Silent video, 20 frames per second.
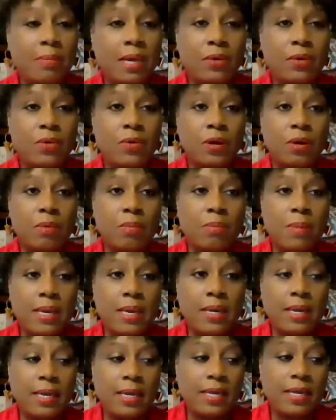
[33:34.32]
be in my corner
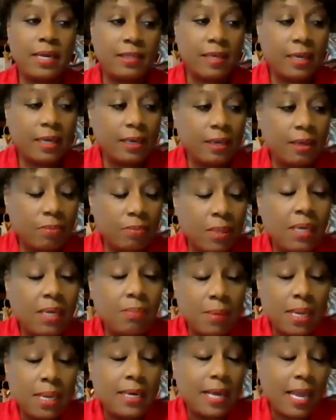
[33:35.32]
meant anything.
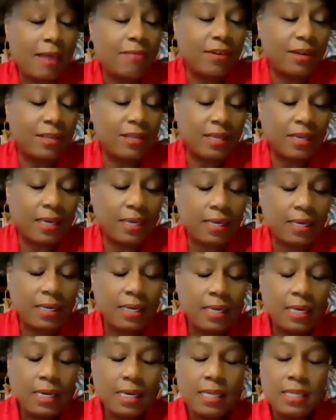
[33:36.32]
Meant
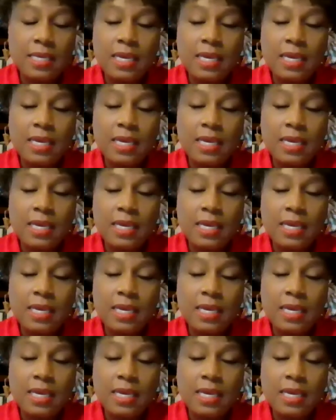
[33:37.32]
everything.